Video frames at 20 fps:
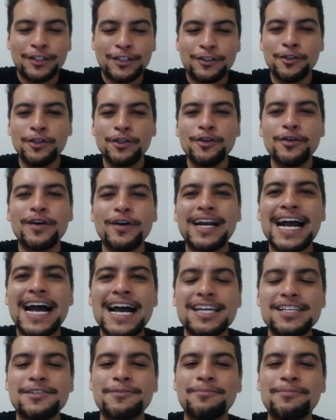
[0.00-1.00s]
Do you
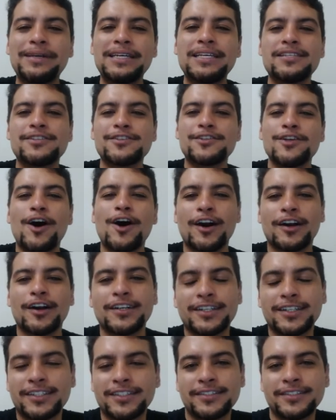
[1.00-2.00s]
guys miss
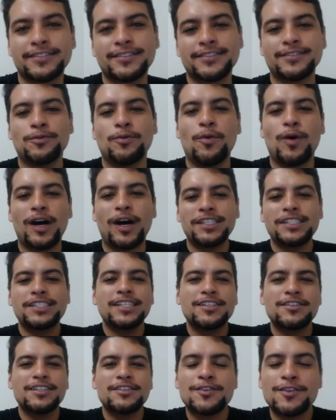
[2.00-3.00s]
soccer?
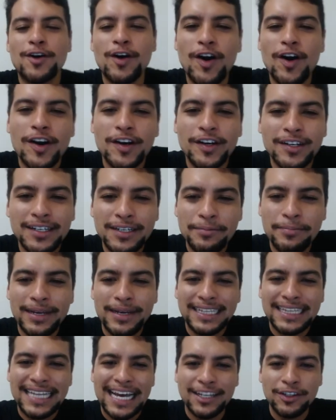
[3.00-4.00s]
Watching soccer,
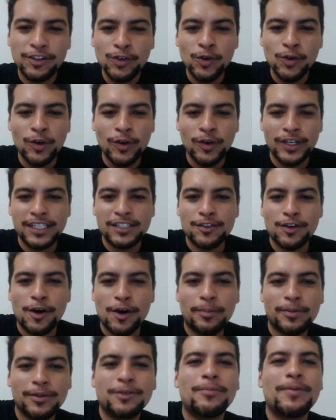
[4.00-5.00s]
Libertadores,
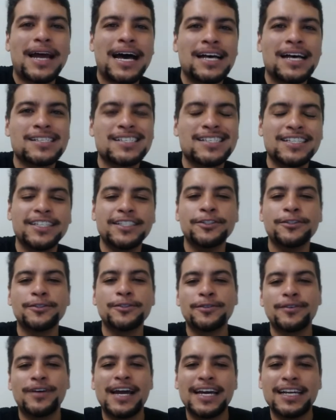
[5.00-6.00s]
Copa do Brasil,
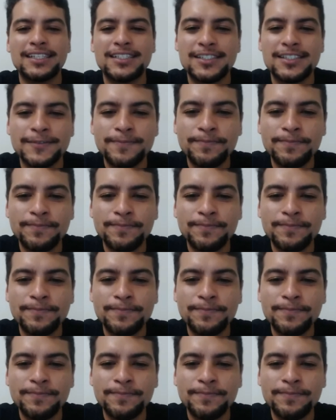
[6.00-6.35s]
right?